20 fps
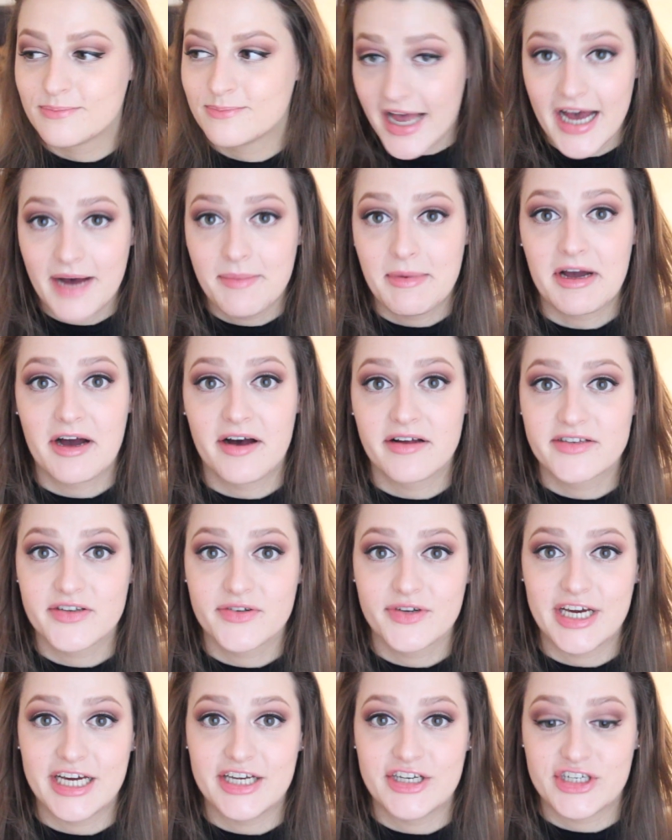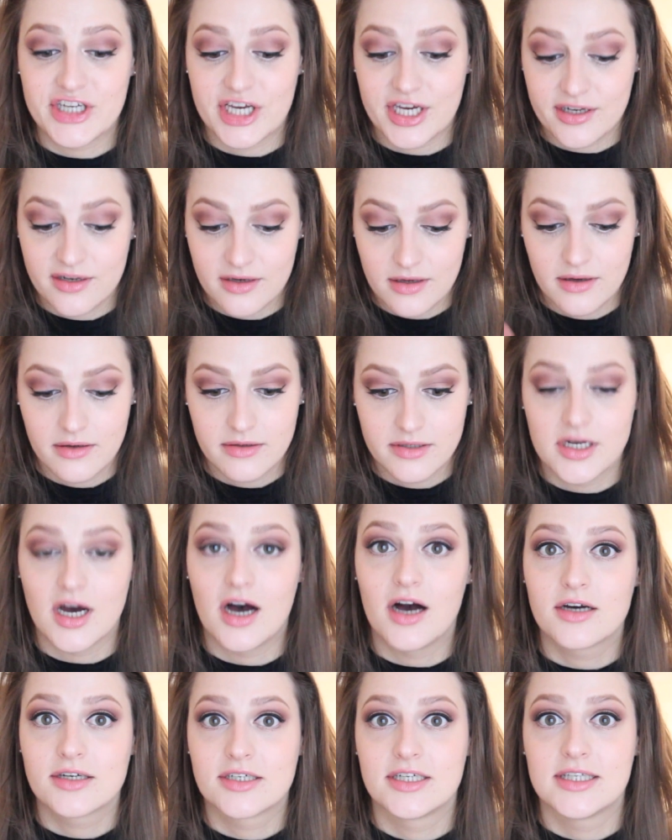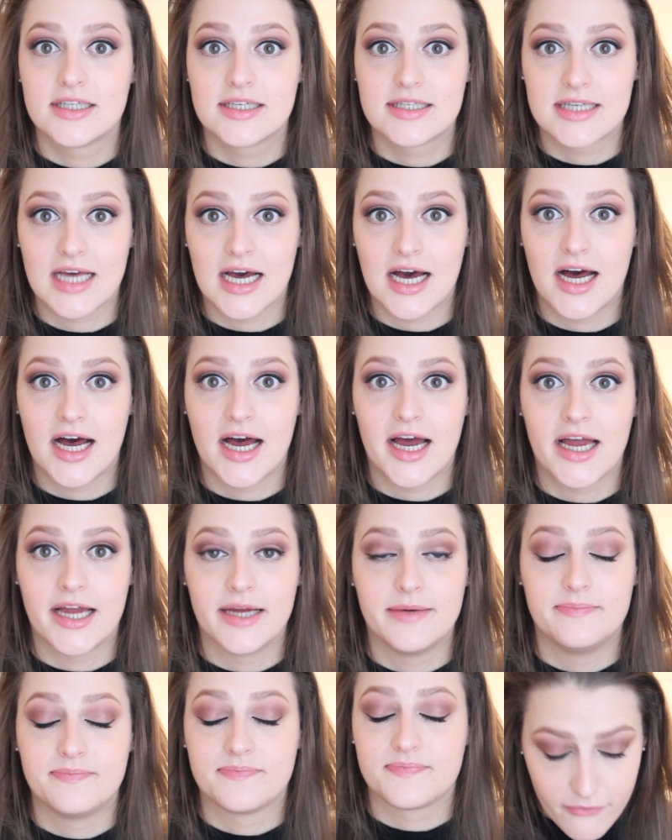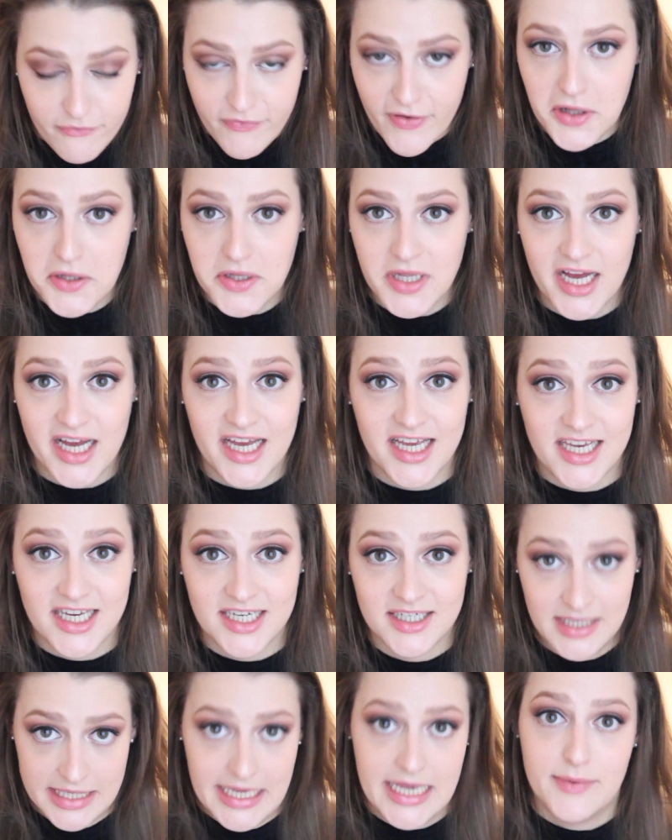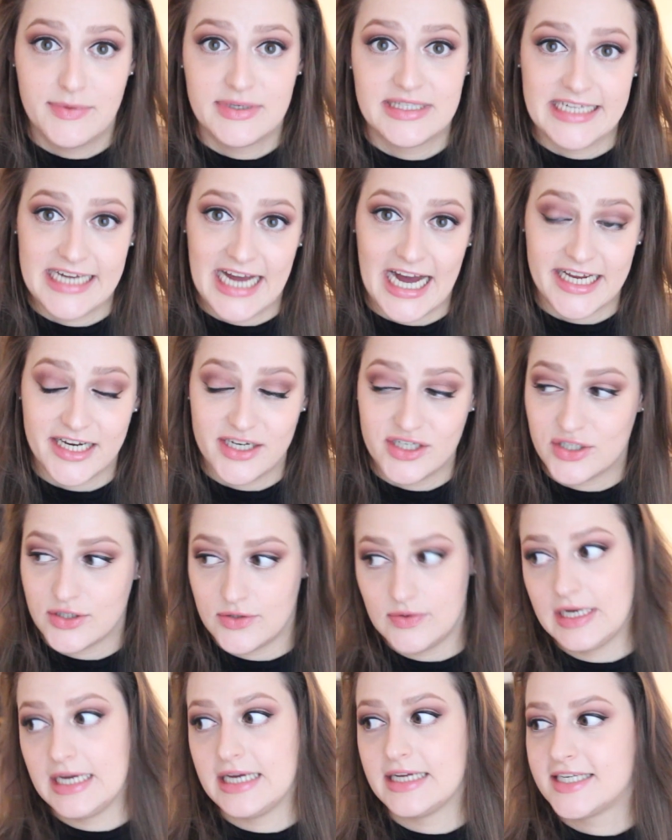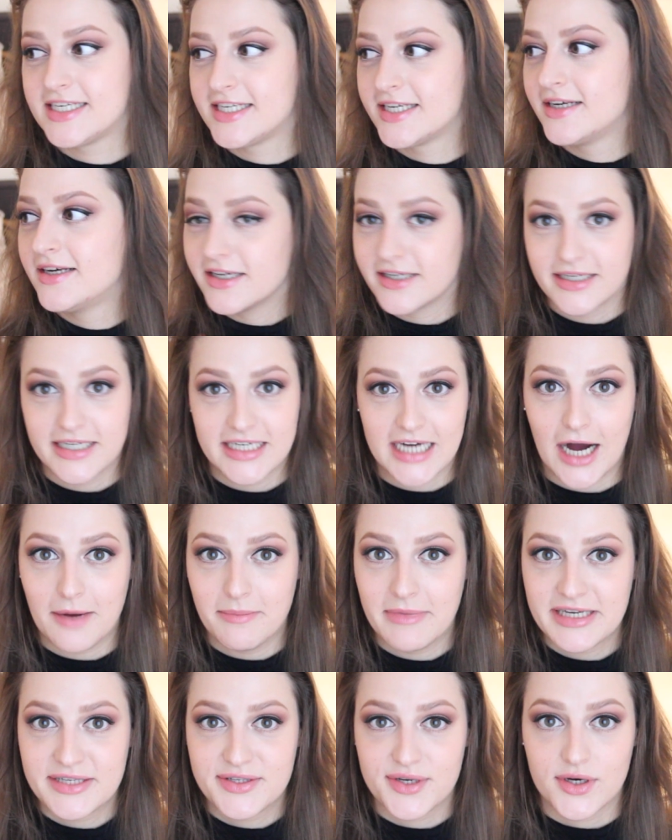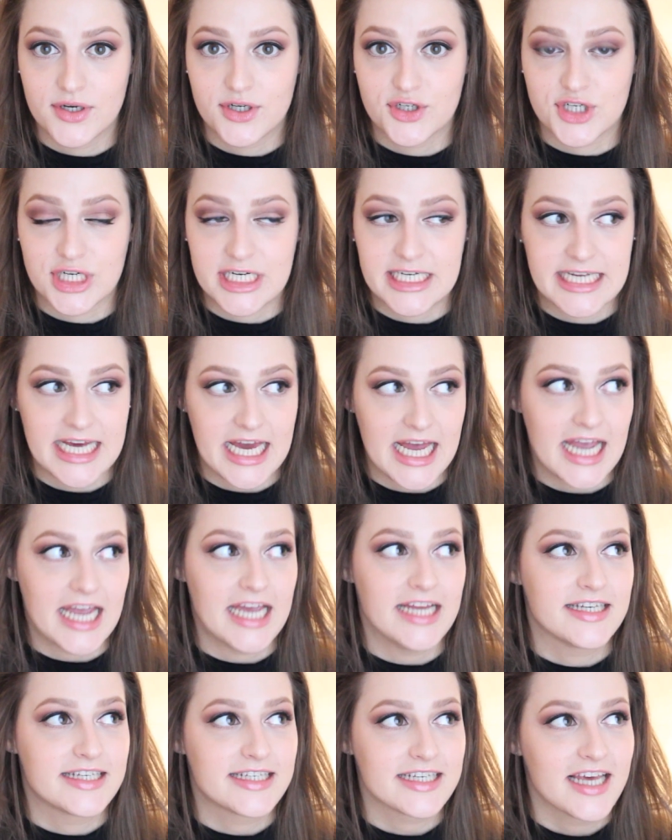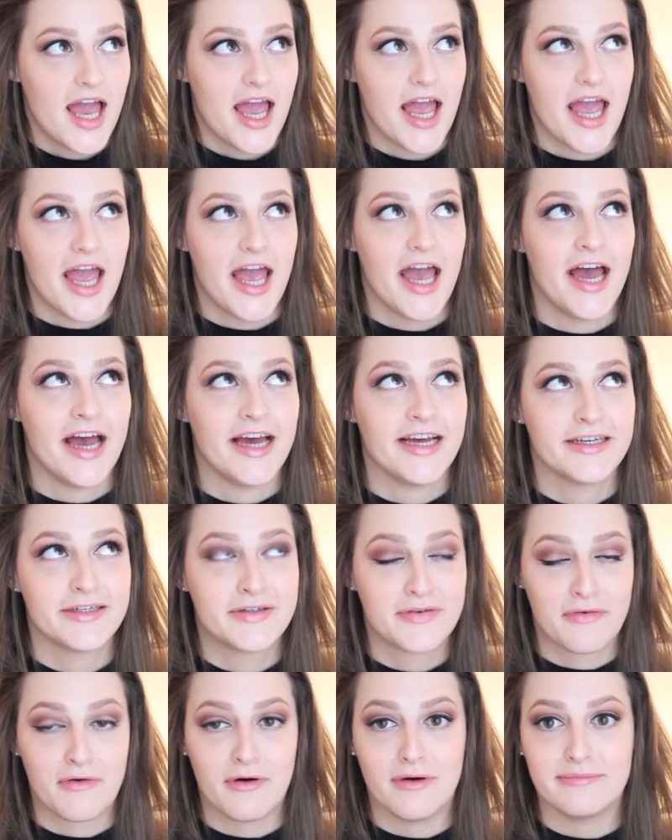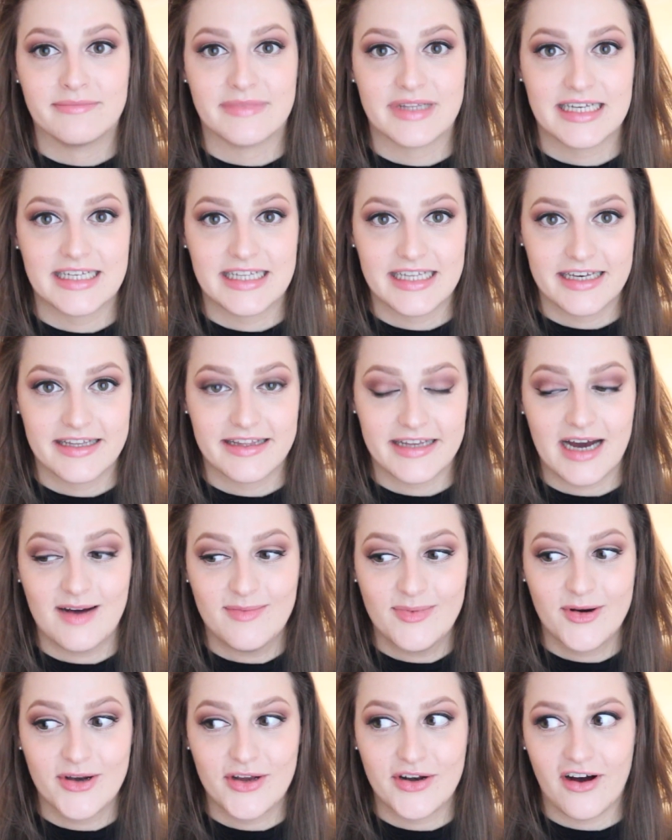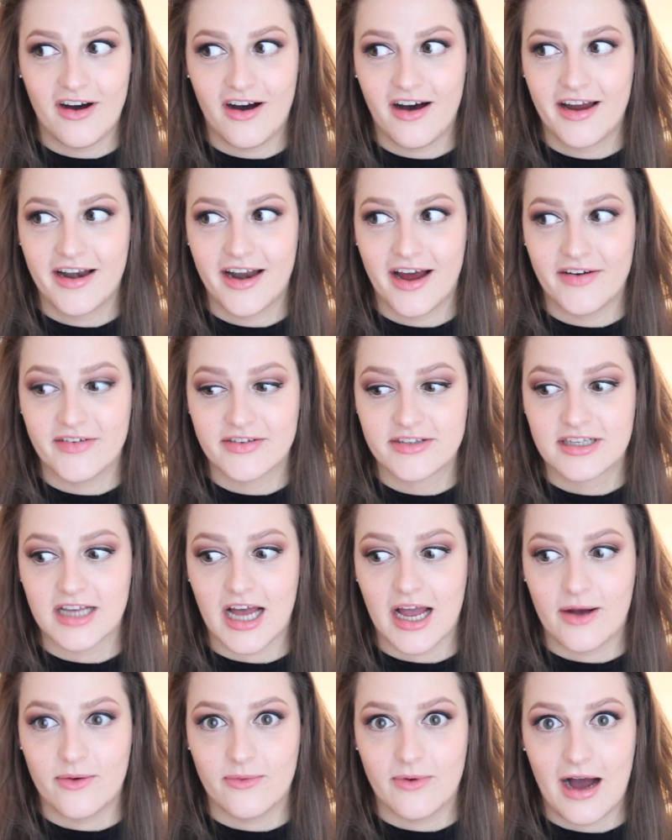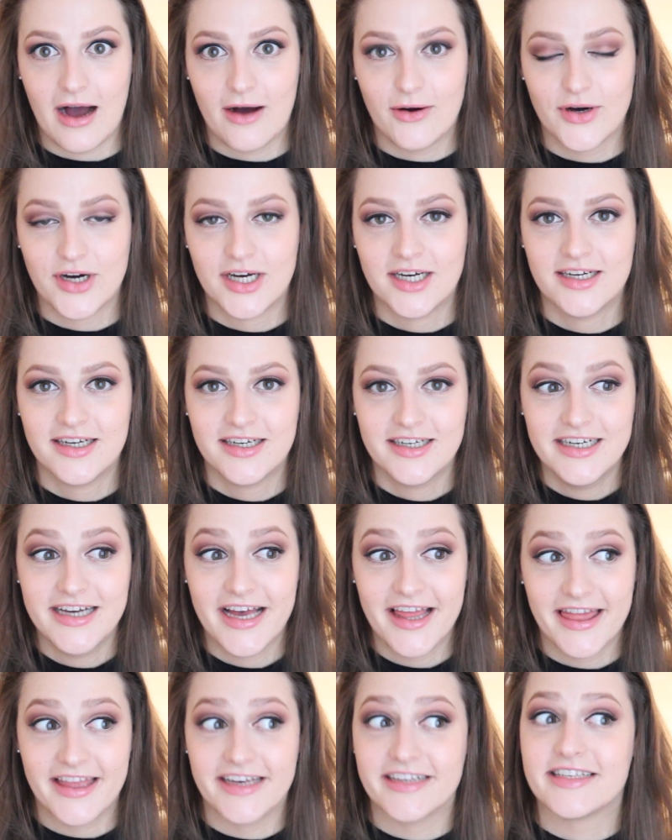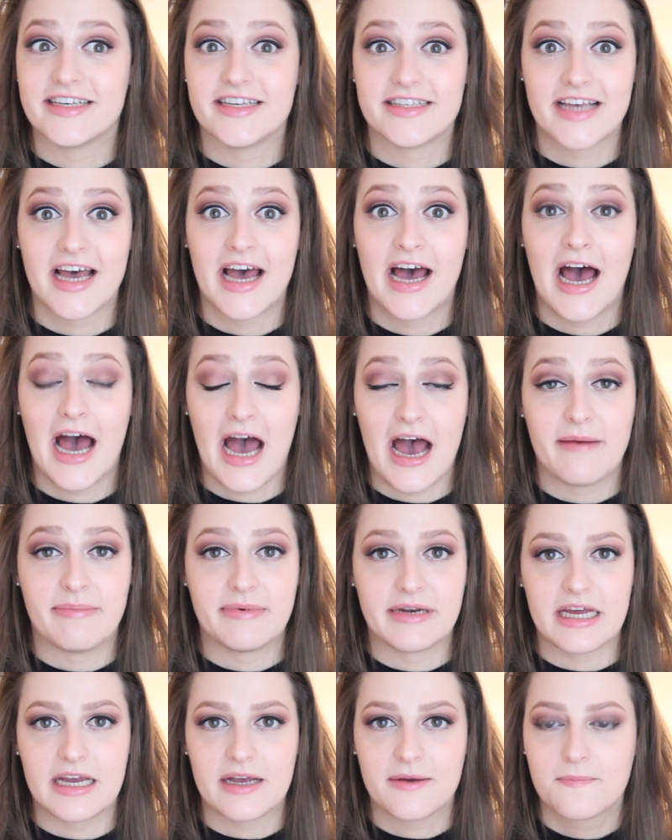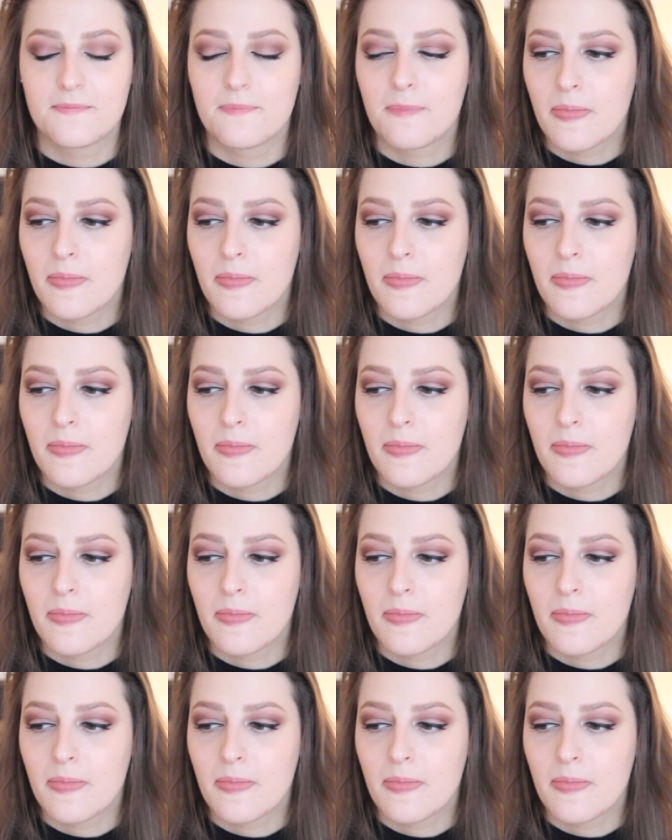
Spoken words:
I had my consultation, talked to this guy, felt like he was the guy to do it, got my surgery date, and from that point on, I was like, wow, this is happening.